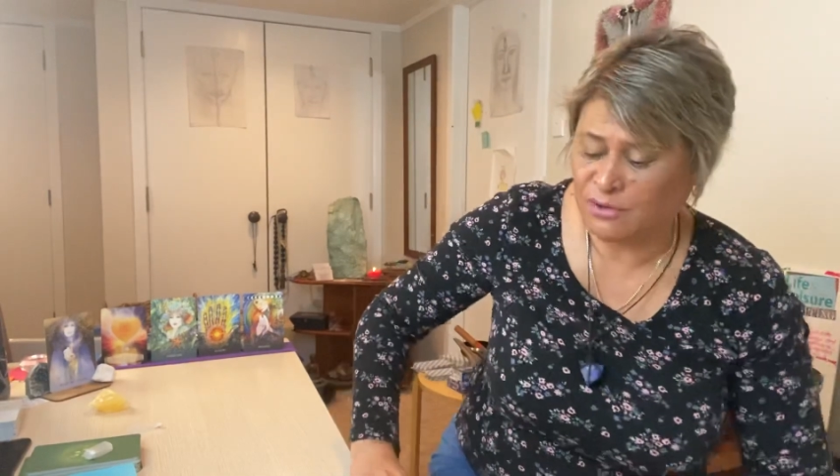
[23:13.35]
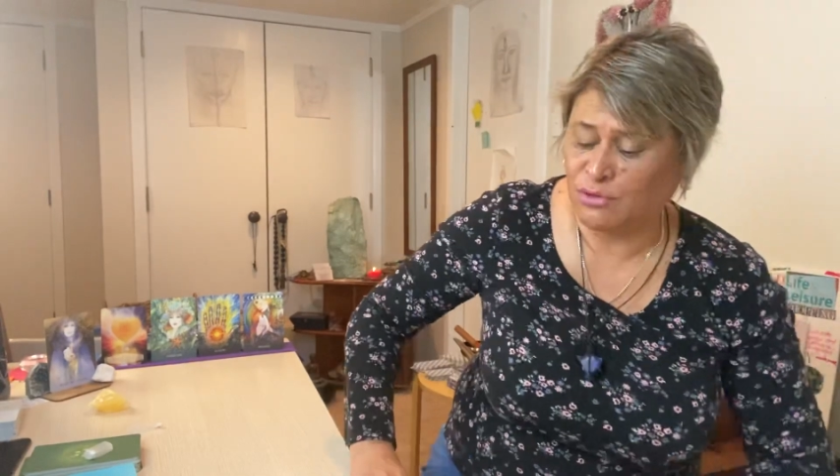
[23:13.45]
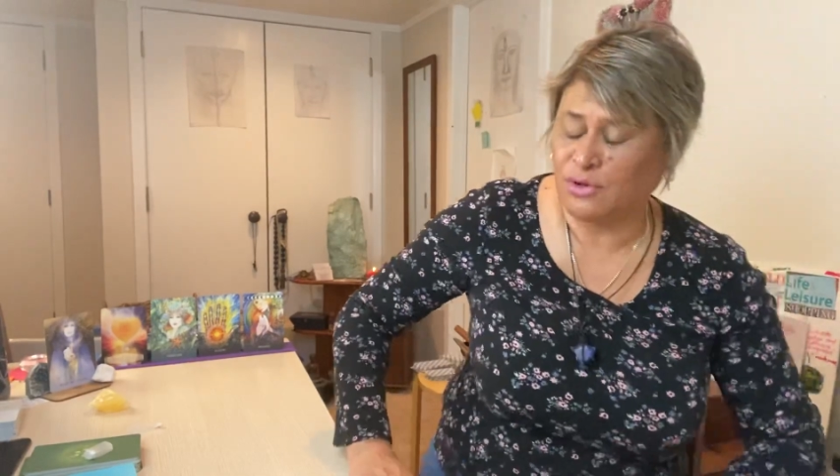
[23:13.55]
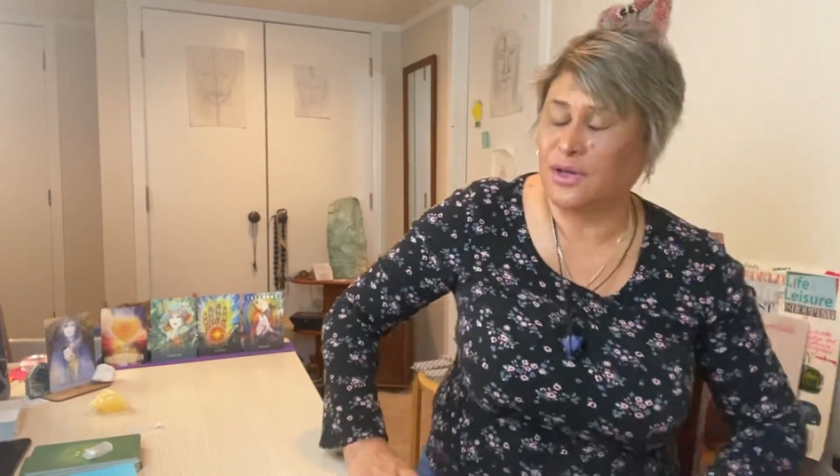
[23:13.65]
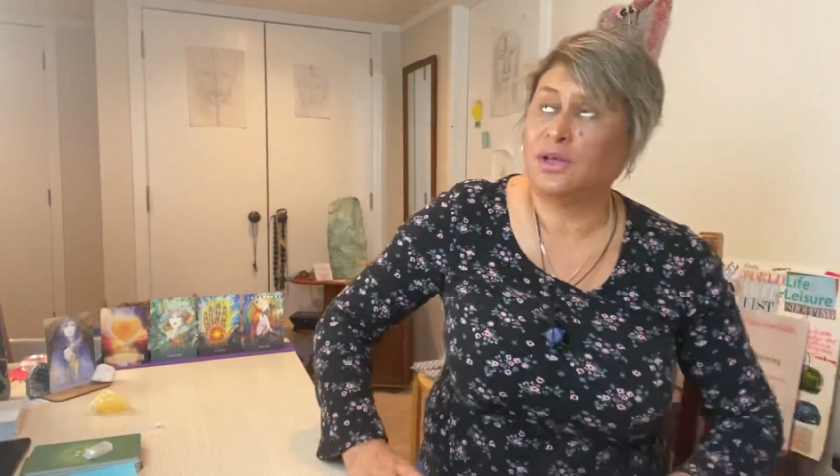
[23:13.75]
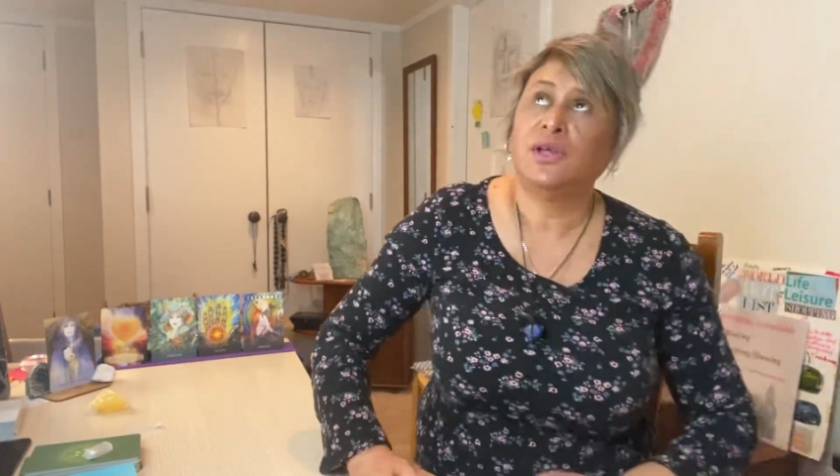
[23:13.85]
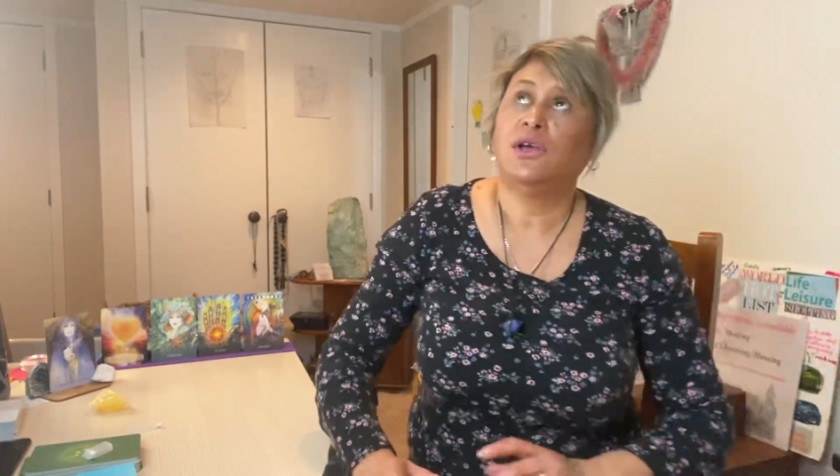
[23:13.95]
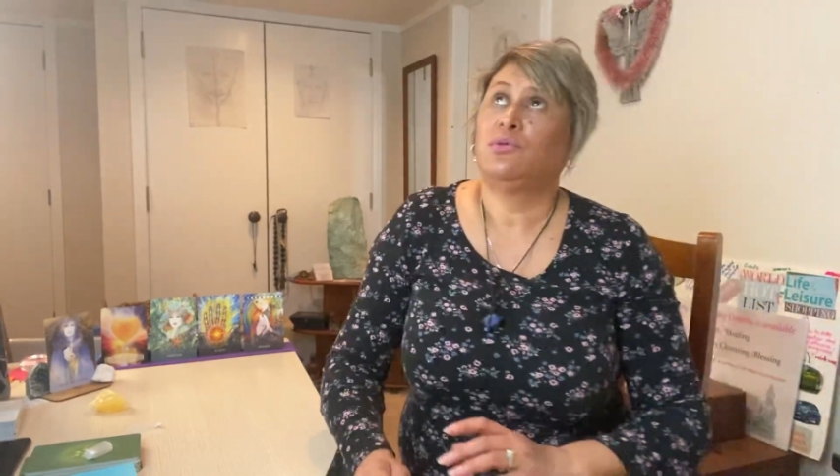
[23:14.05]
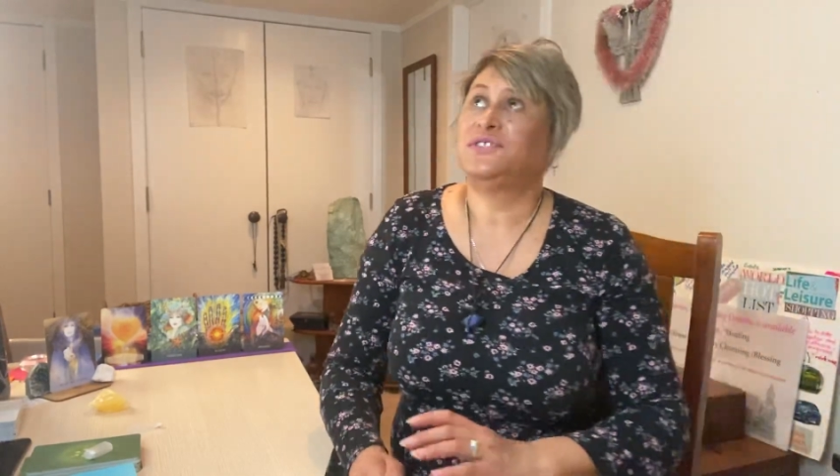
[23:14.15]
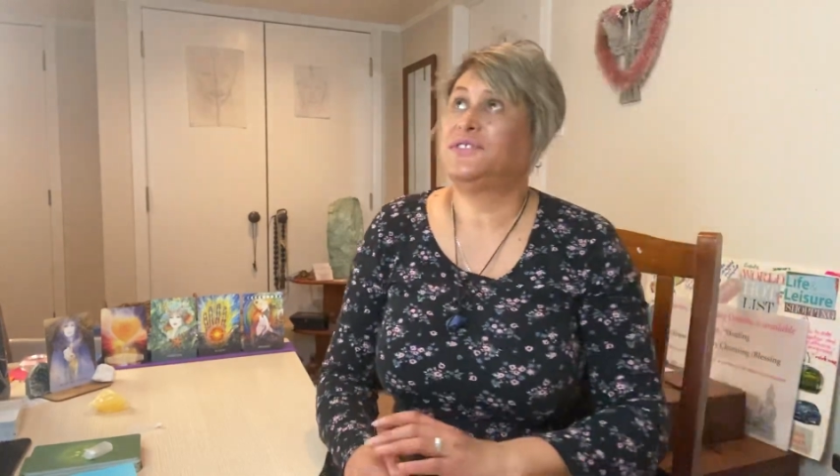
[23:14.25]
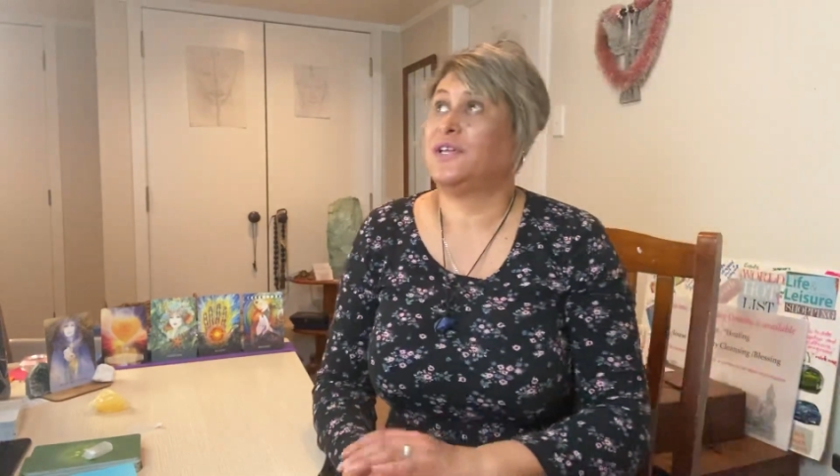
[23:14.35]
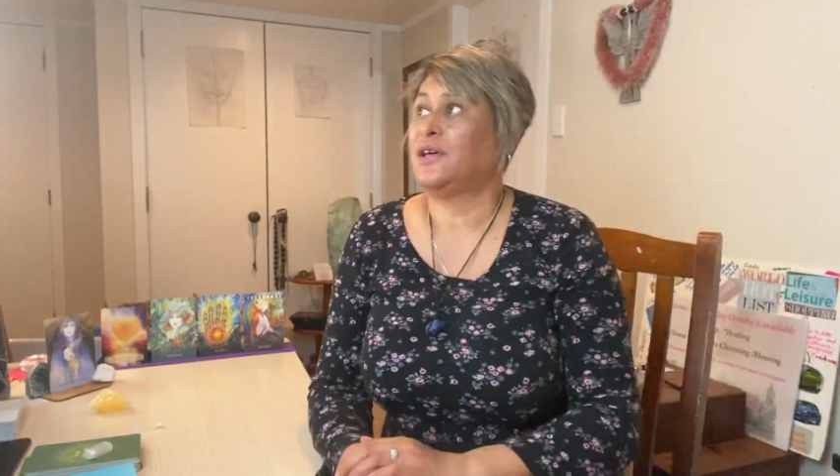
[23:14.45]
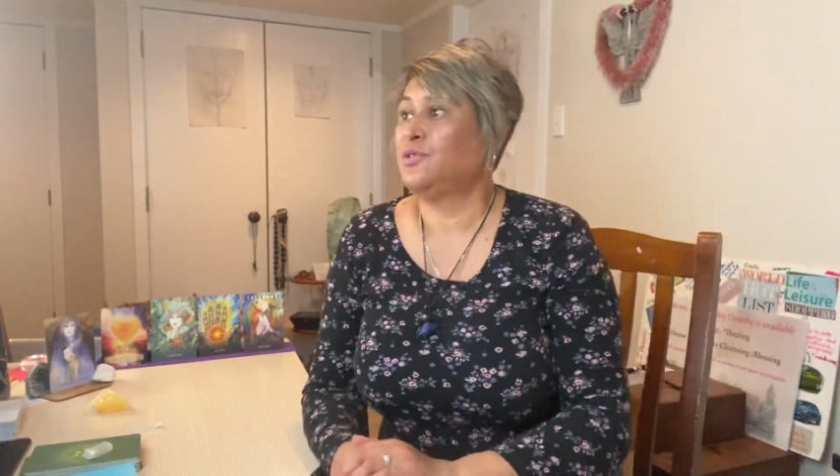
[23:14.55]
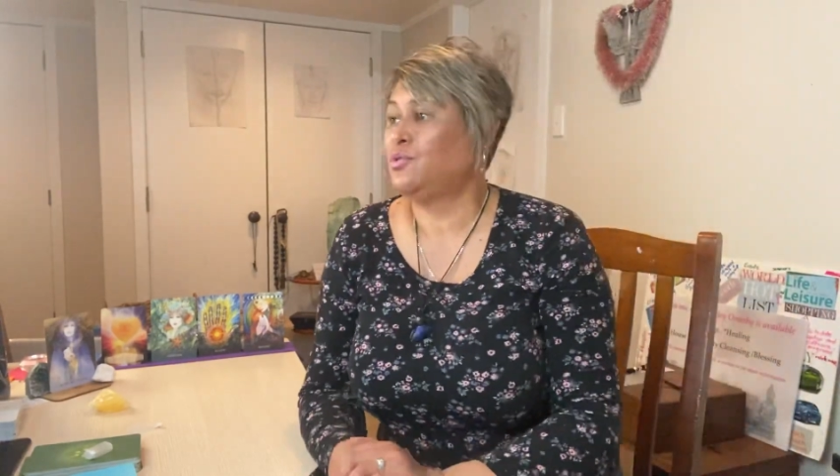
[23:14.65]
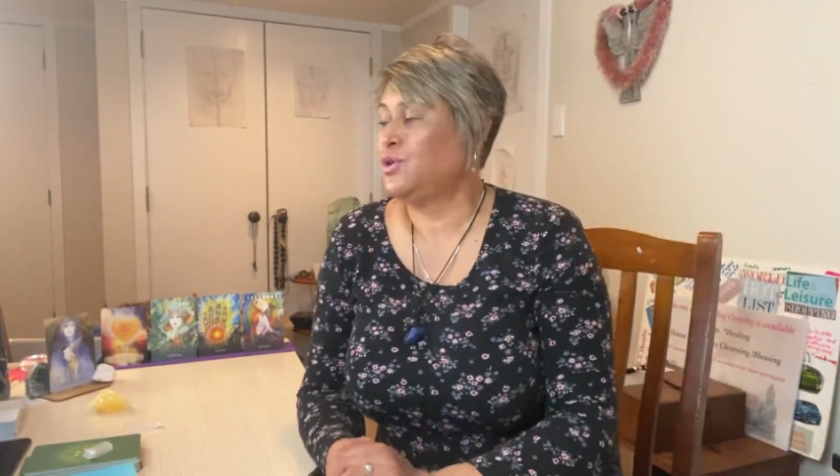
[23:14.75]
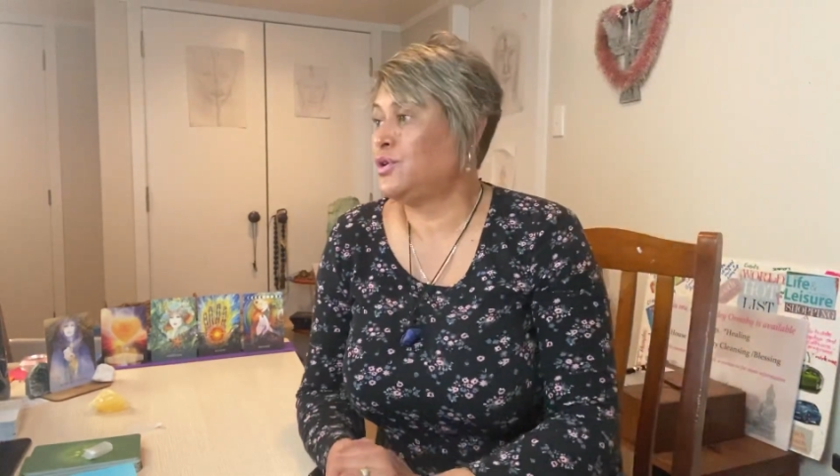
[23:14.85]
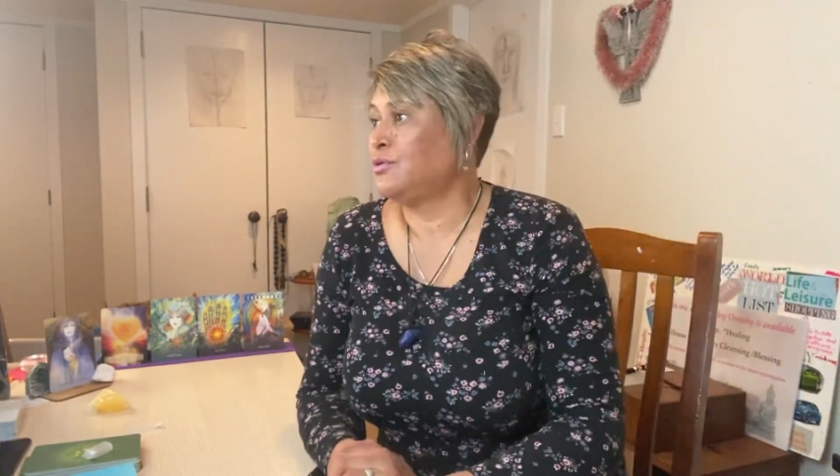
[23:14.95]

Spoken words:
or what's that other word,